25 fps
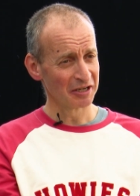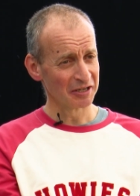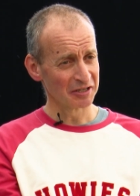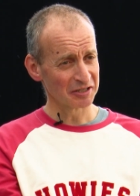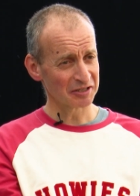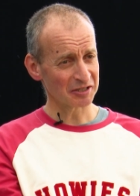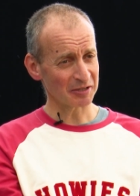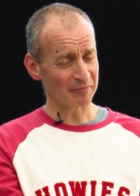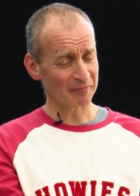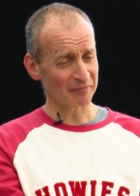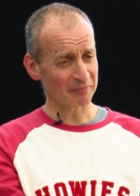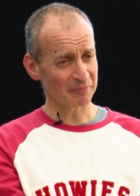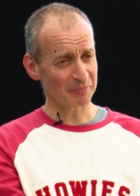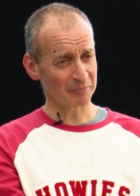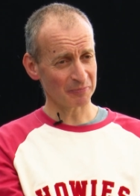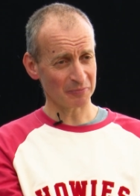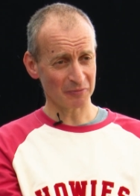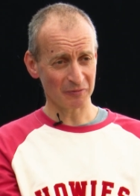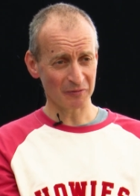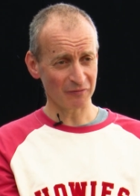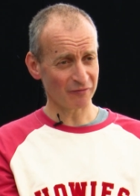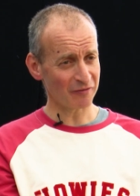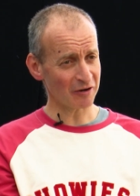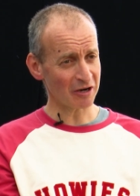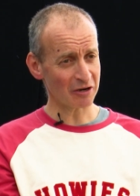some
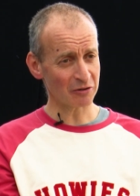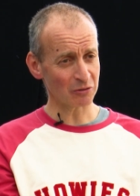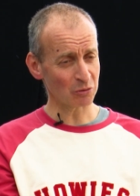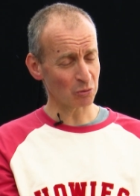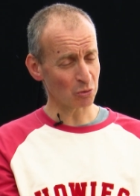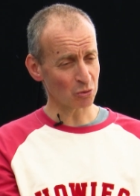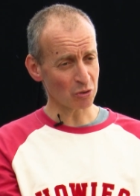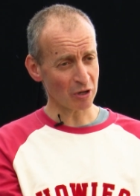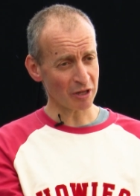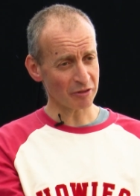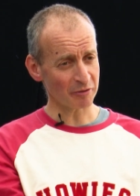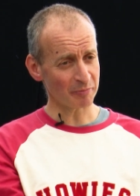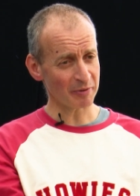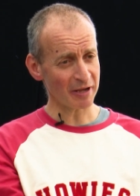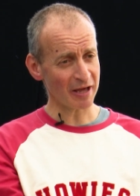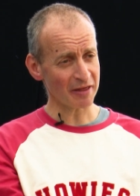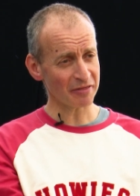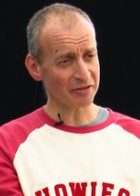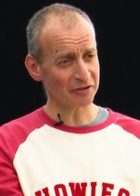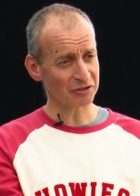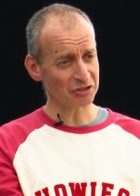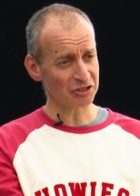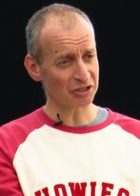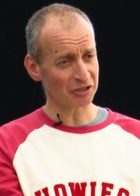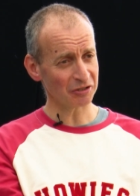viral or other
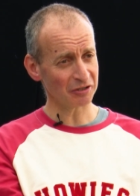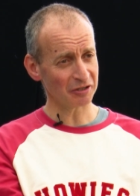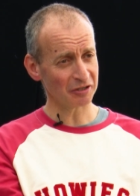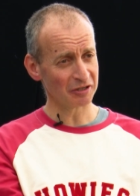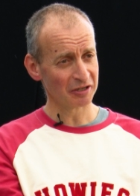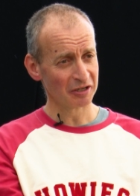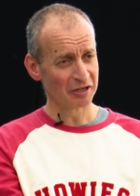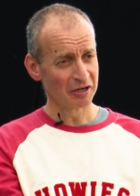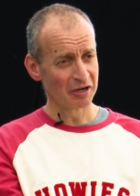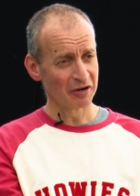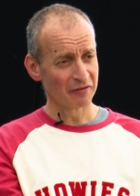pathogen